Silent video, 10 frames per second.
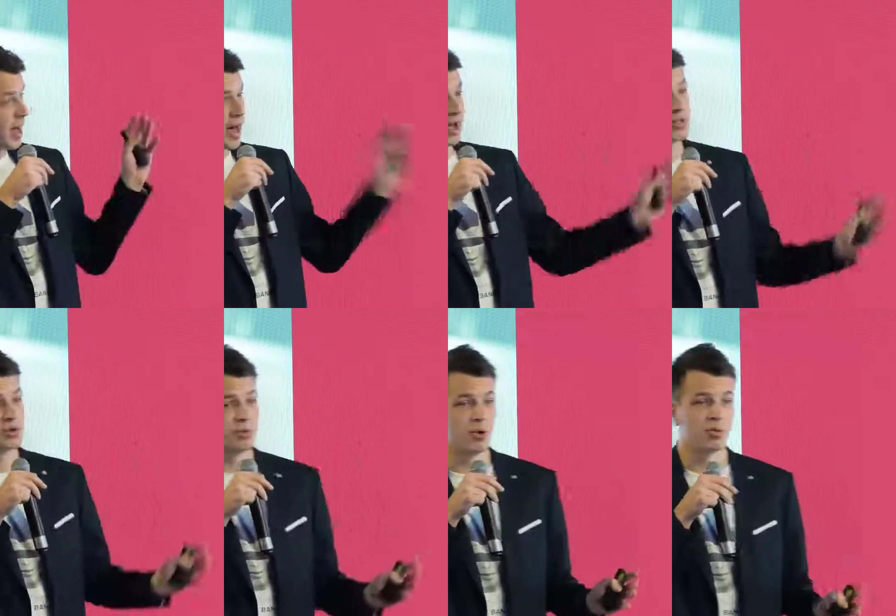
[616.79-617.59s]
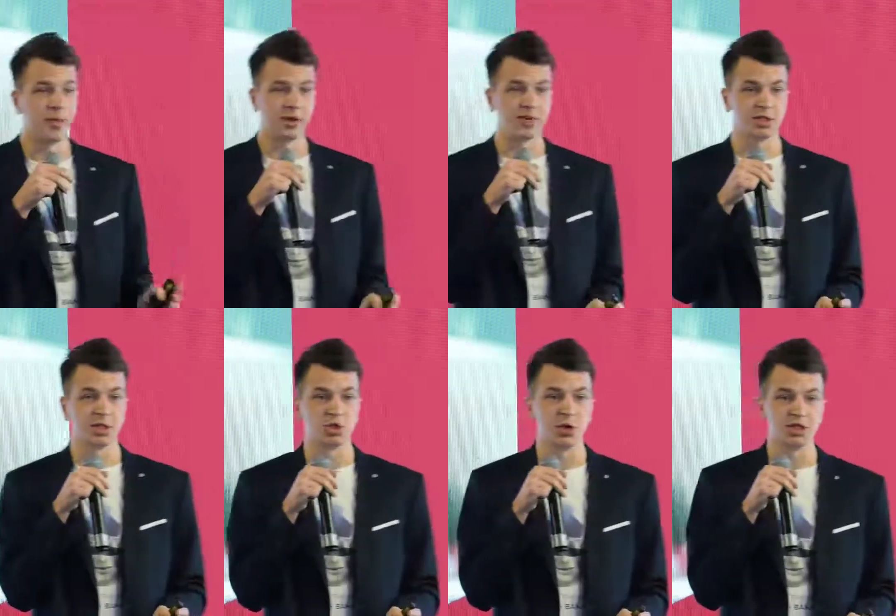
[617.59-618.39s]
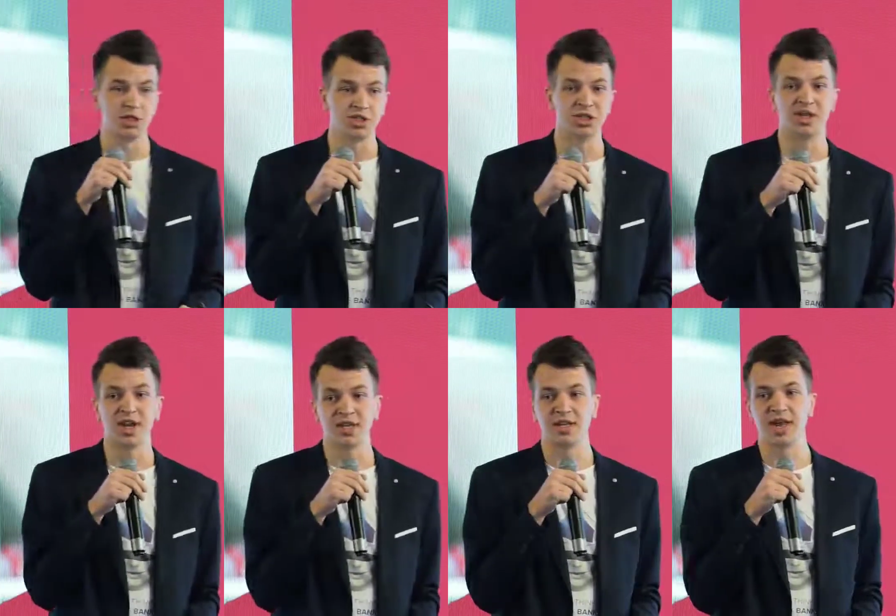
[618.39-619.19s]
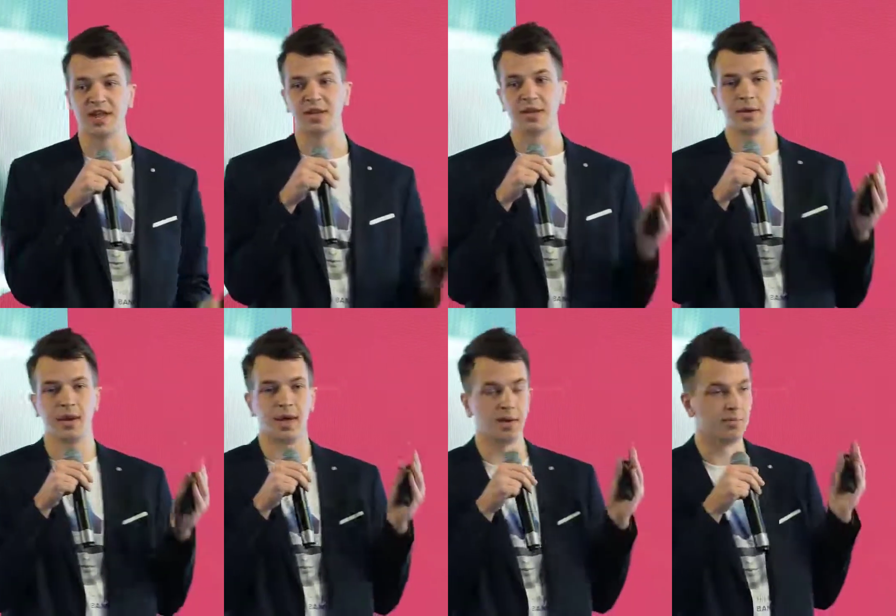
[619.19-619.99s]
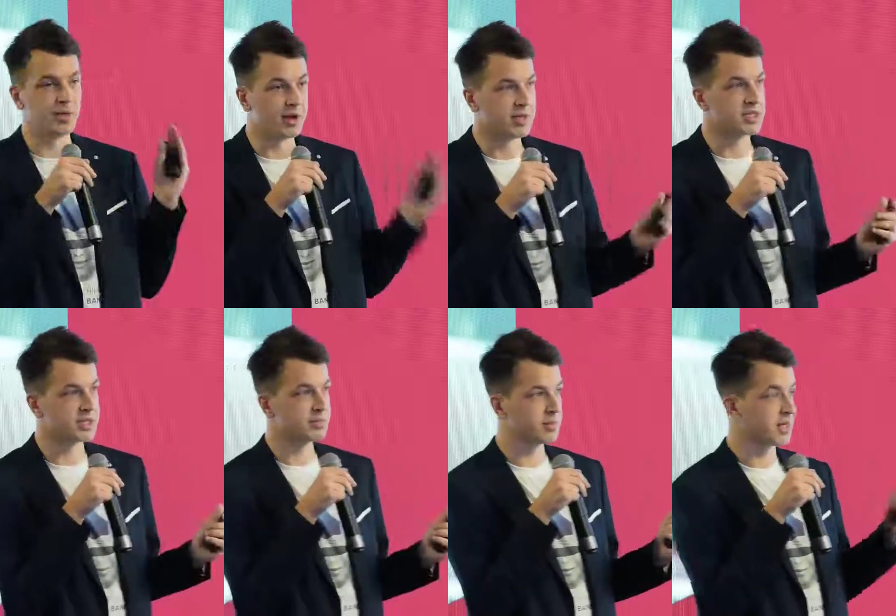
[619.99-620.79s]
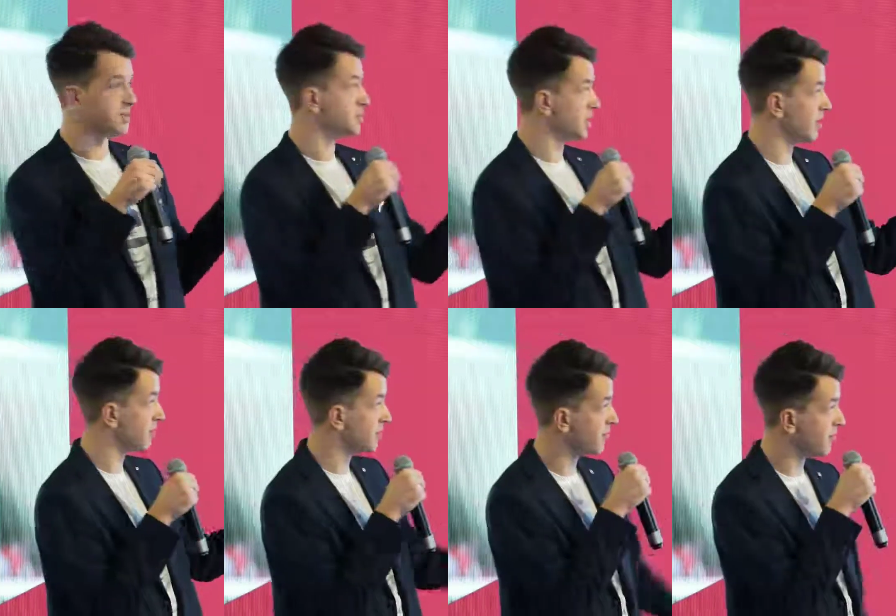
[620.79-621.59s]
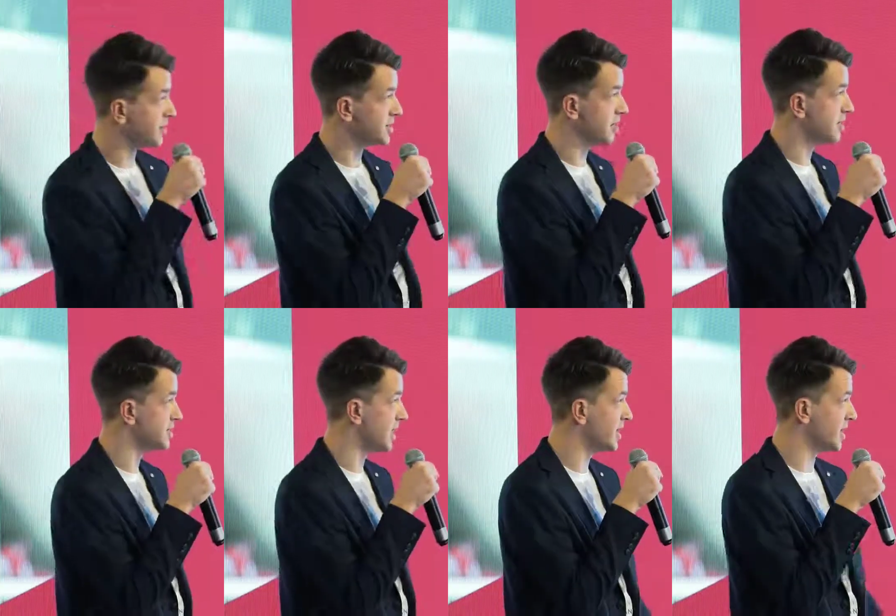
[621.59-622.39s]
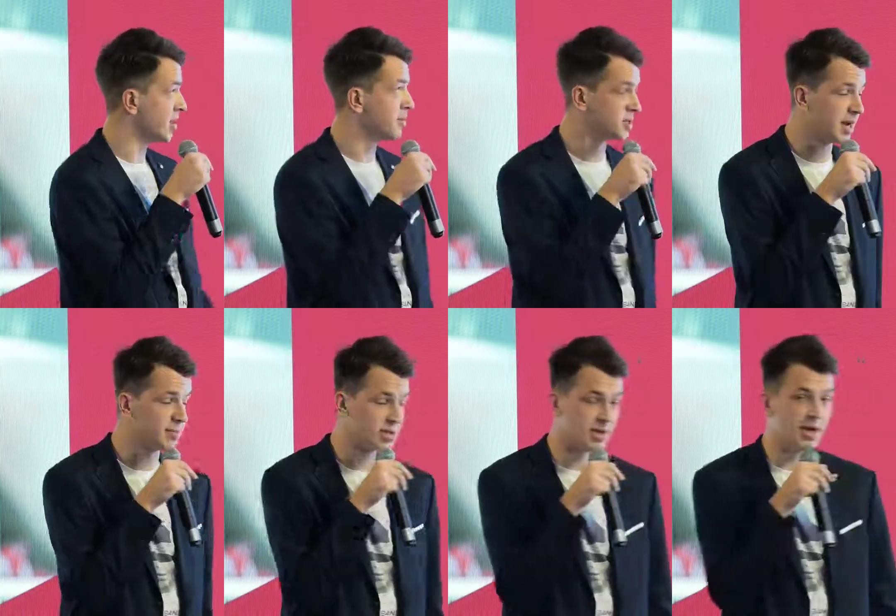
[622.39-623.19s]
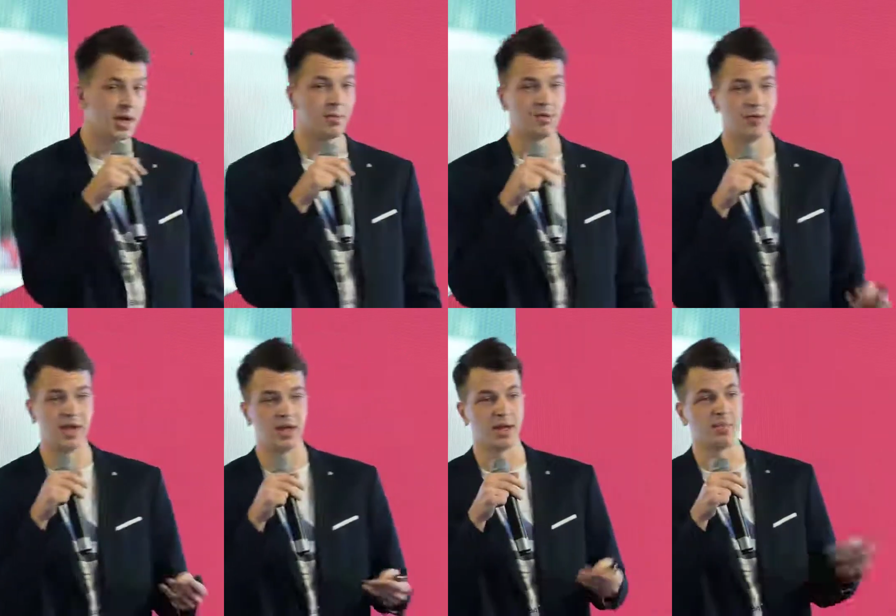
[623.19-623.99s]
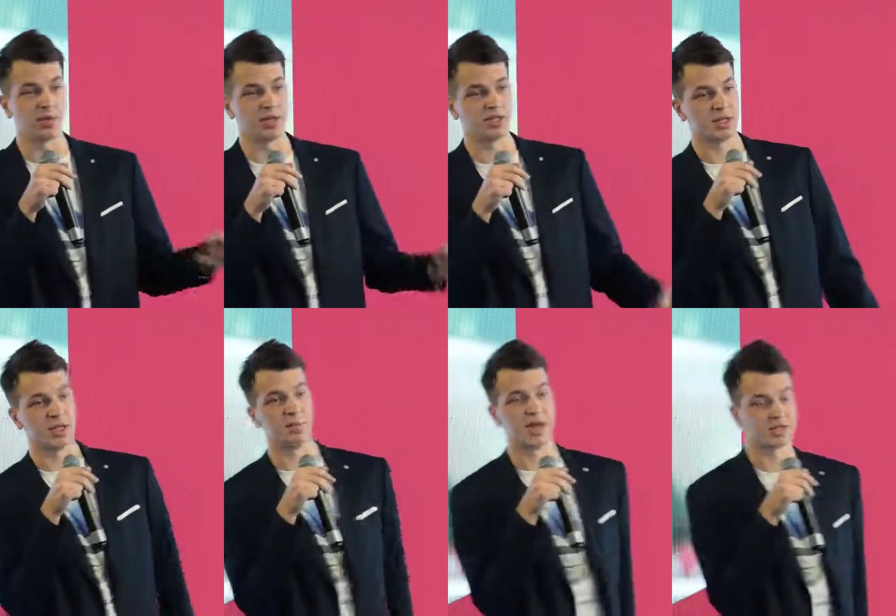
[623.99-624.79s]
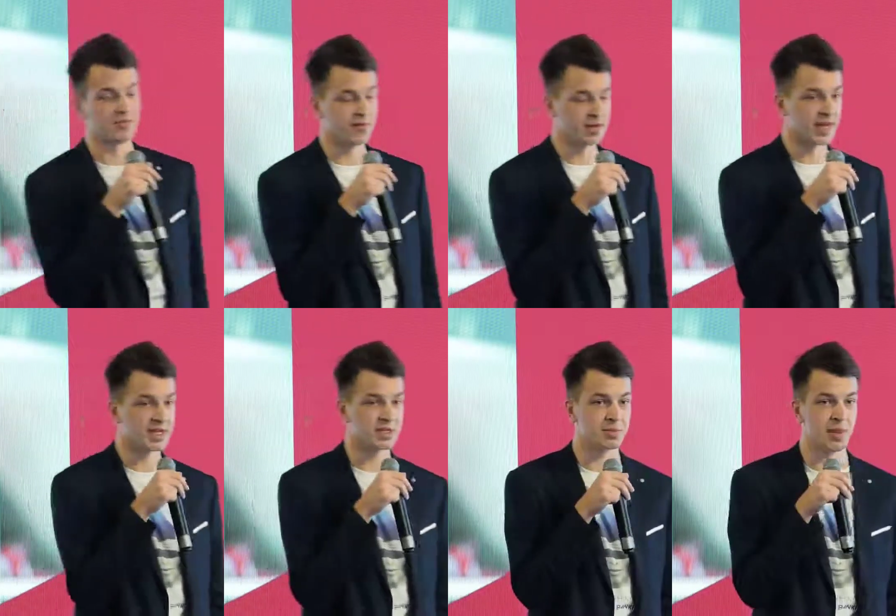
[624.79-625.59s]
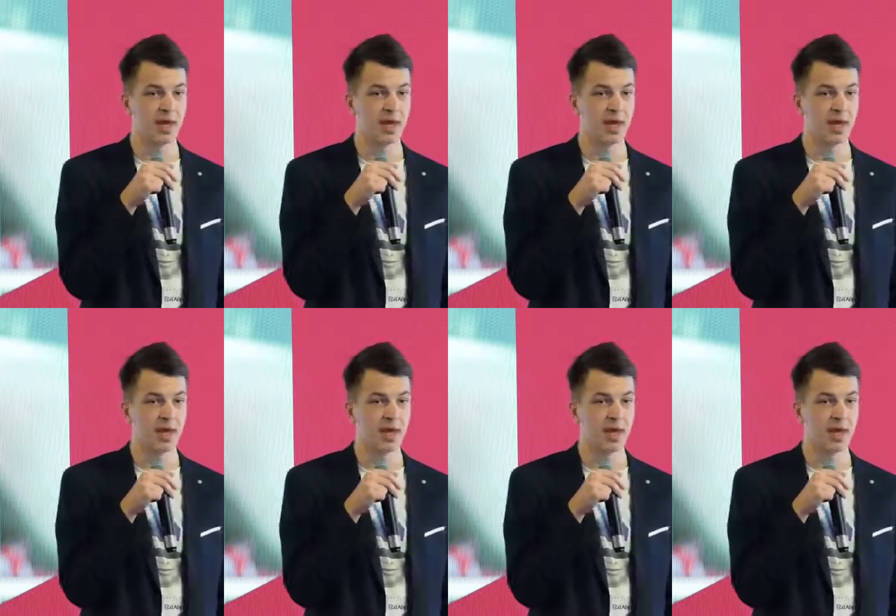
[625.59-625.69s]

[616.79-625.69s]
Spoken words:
I answered both my research questions indicating that there is a significant difference in design thinking perception between the employees in banks and fintechs.